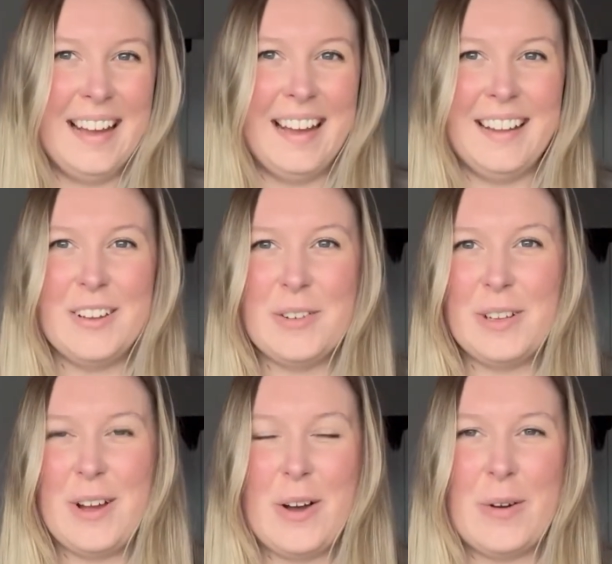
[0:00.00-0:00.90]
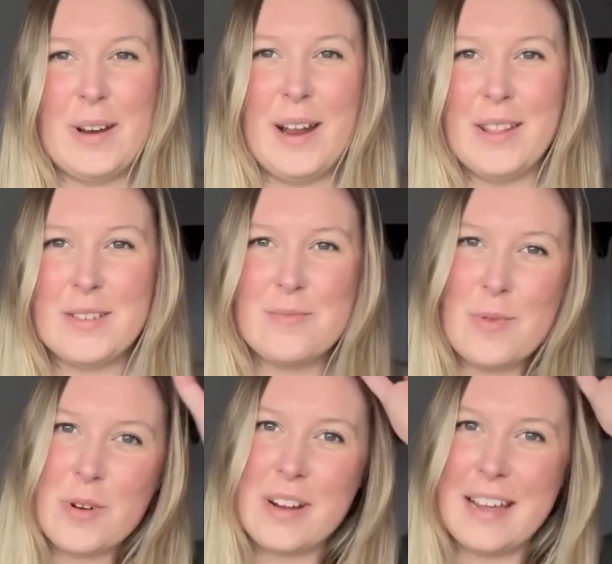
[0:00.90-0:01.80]
Hello. Another
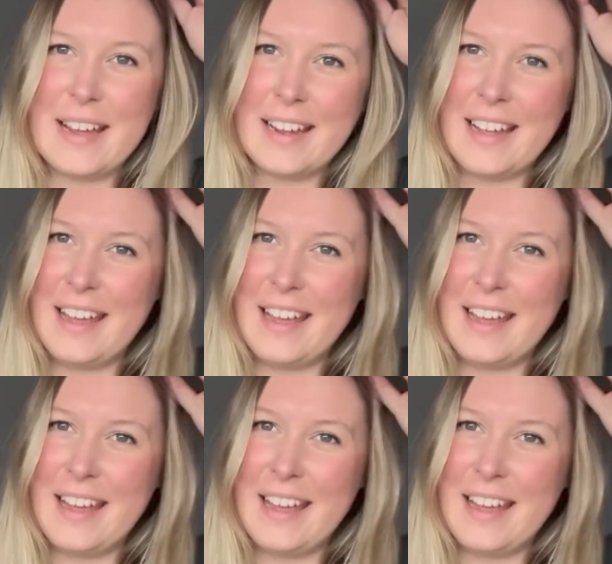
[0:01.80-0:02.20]
morning